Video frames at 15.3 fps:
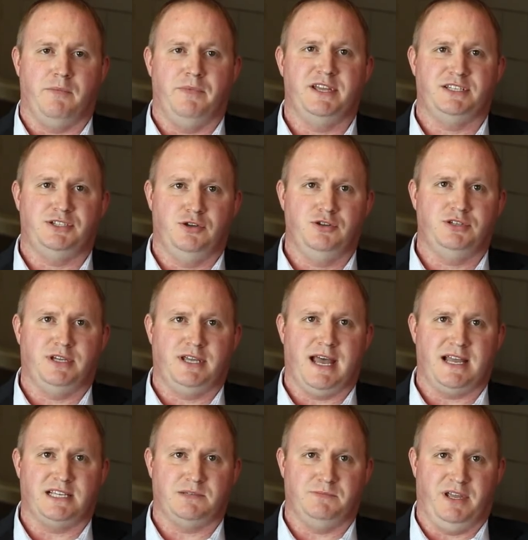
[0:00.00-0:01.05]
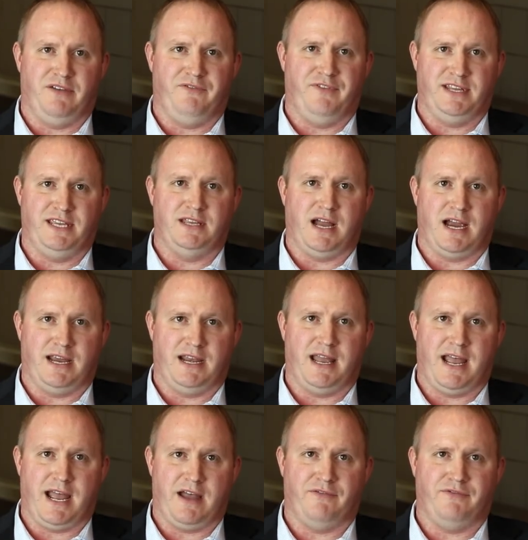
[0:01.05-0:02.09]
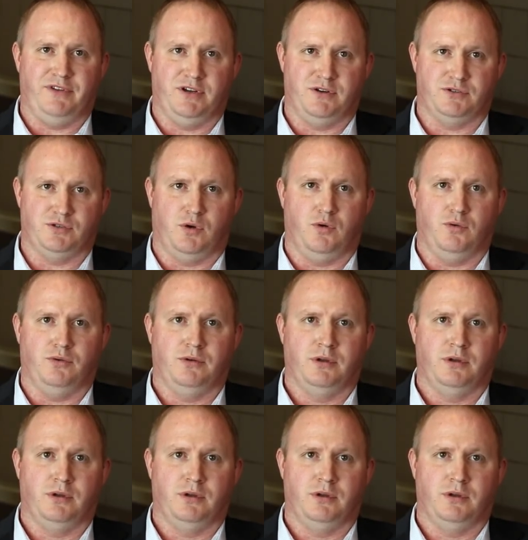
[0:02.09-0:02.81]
This usually has to be at 59 and a half years old.